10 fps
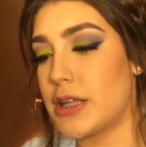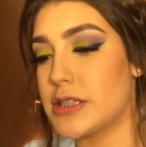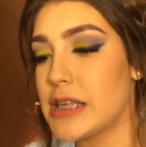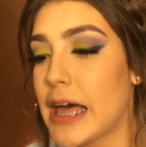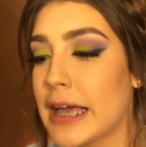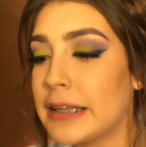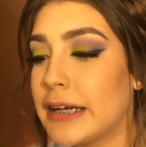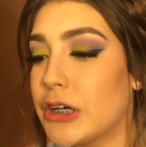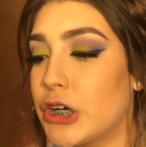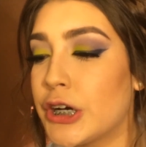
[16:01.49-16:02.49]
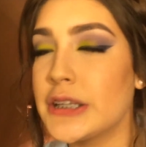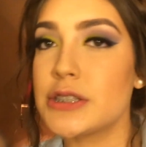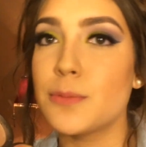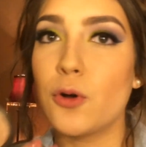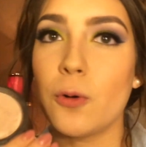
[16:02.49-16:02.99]
It's a highlighter.
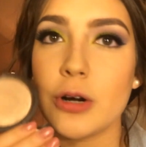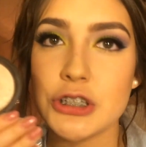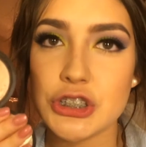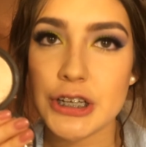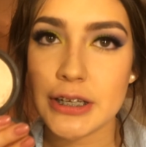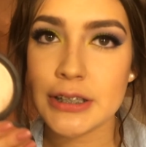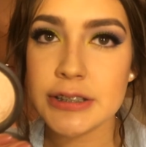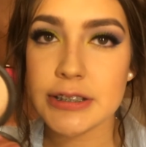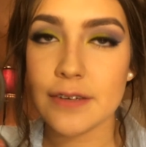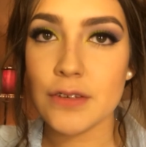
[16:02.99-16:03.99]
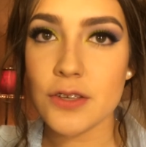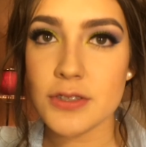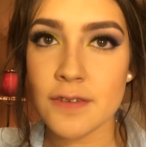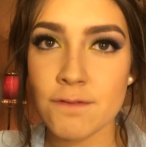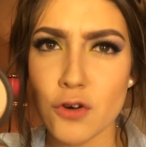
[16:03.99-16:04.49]
It's gorgeous. I've been
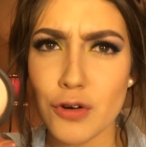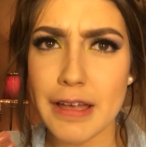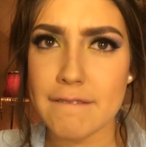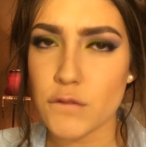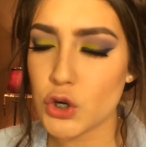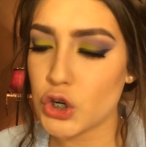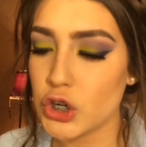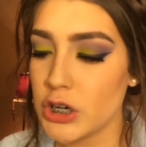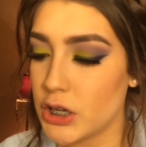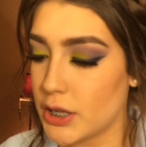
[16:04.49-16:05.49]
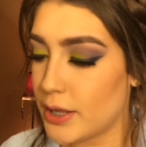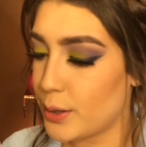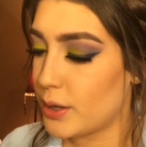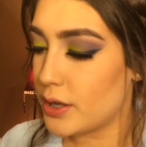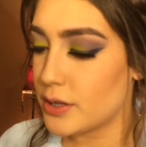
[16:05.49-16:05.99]
using it forever.
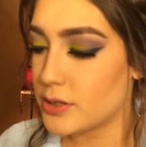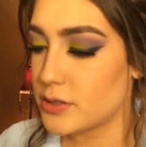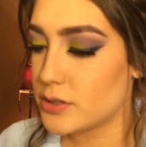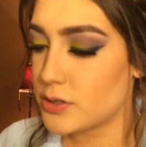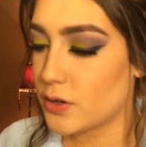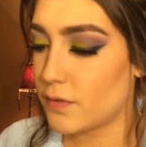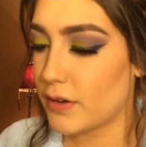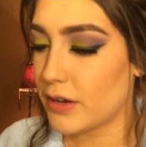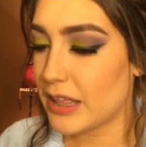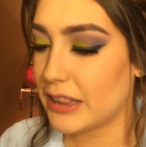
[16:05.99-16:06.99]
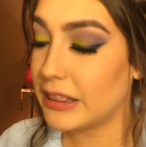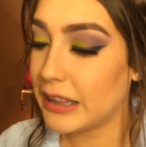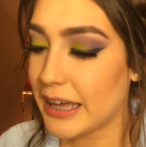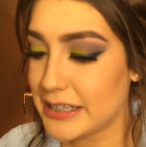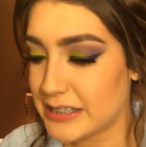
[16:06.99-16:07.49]
So very
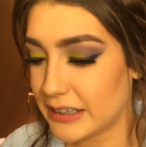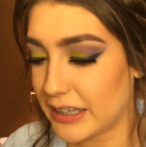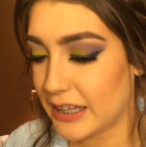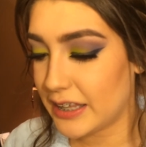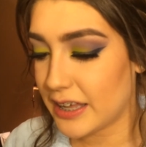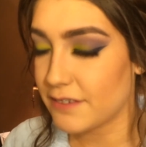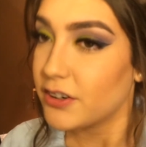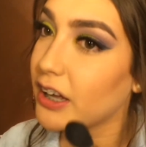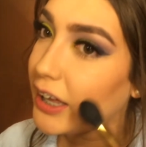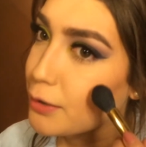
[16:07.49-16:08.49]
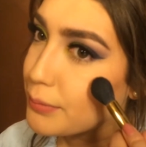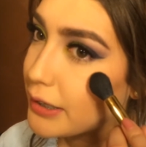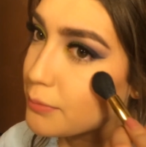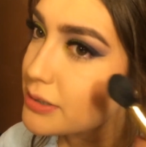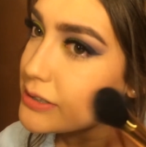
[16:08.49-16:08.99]
lightly. I forgot how
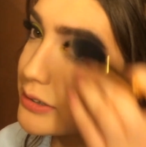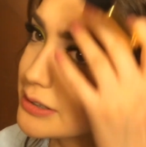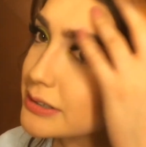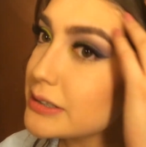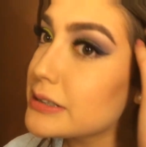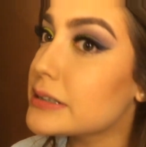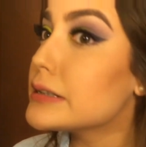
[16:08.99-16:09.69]
pigmented this is.